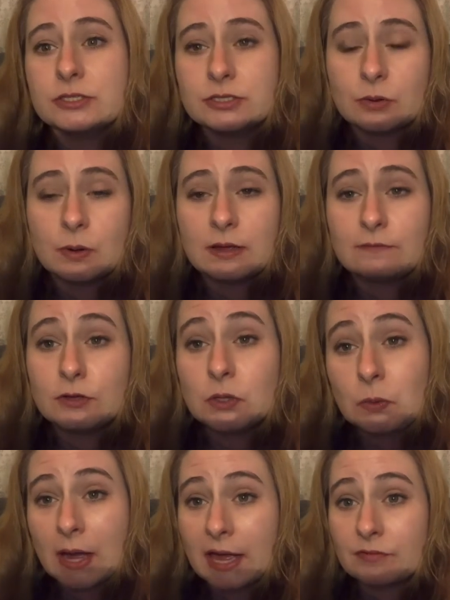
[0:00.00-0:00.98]
So if
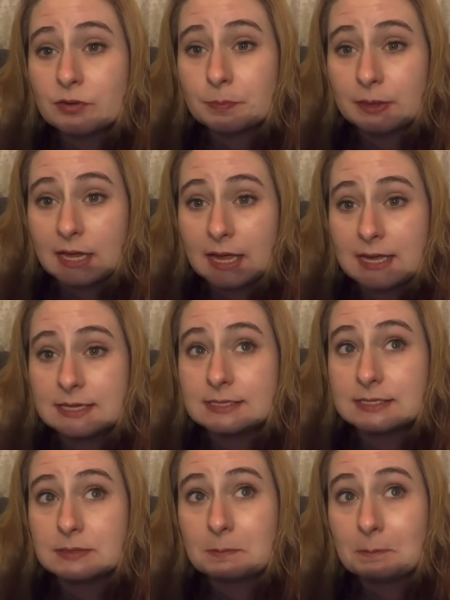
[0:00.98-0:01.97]
you have a
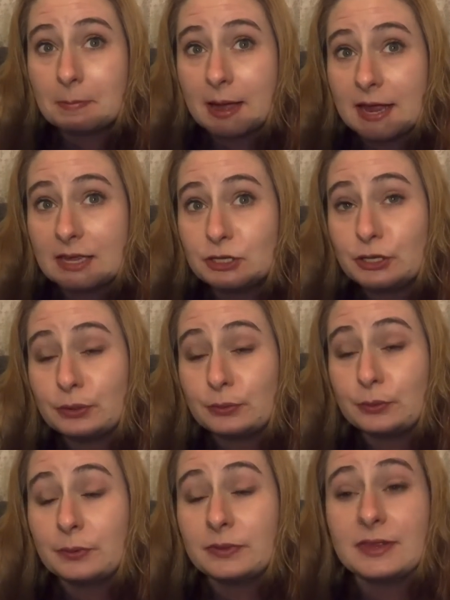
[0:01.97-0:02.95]
place by
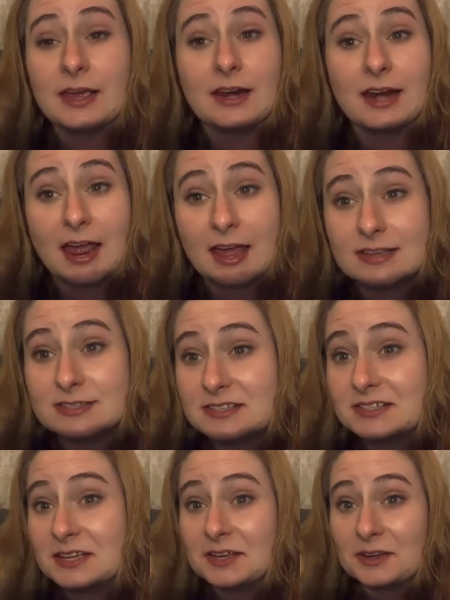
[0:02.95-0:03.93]
you that
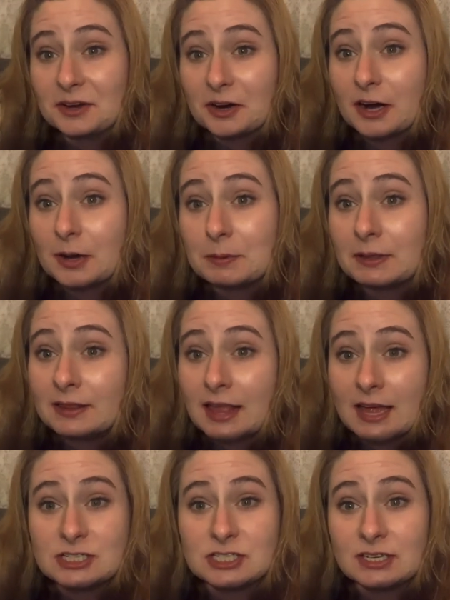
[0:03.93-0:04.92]
has urban
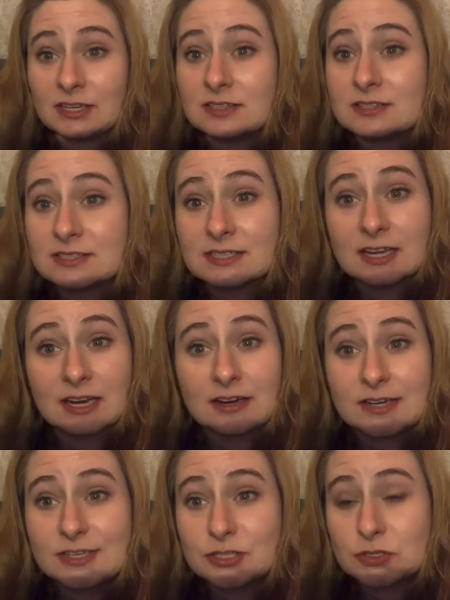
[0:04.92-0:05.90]
legends,
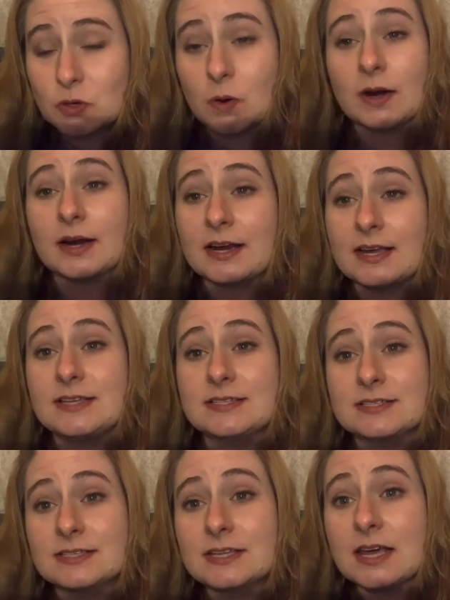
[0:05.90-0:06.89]
scary
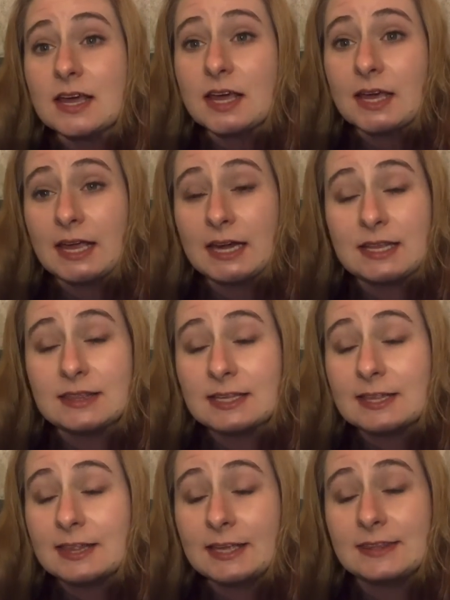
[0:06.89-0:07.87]
stories,
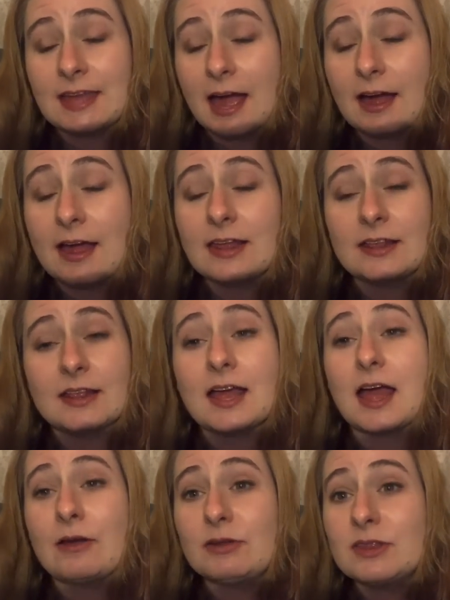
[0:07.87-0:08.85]
anything like that,
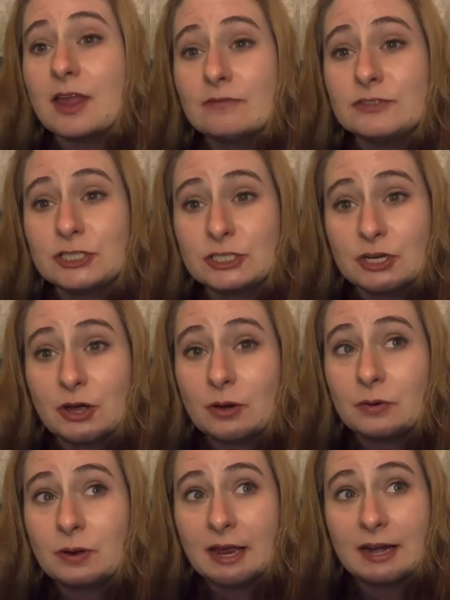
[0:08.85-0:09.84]
I would love to
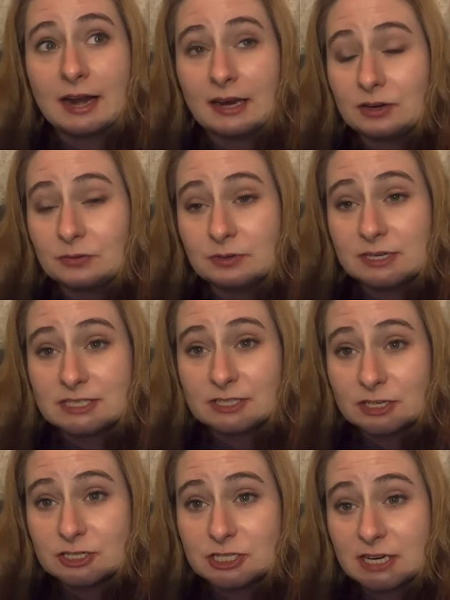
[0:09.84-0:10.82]
know and I could
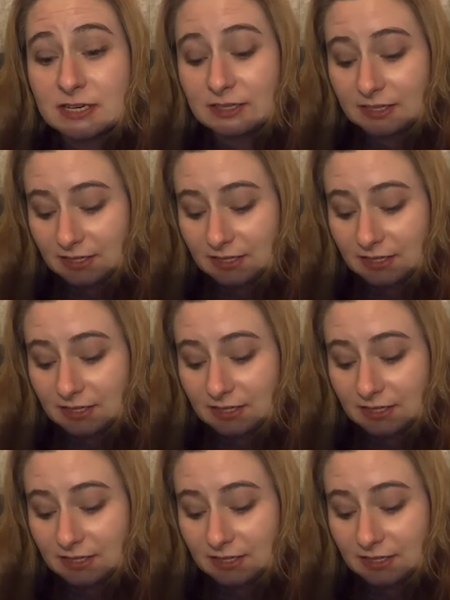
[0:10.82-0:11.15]
research it.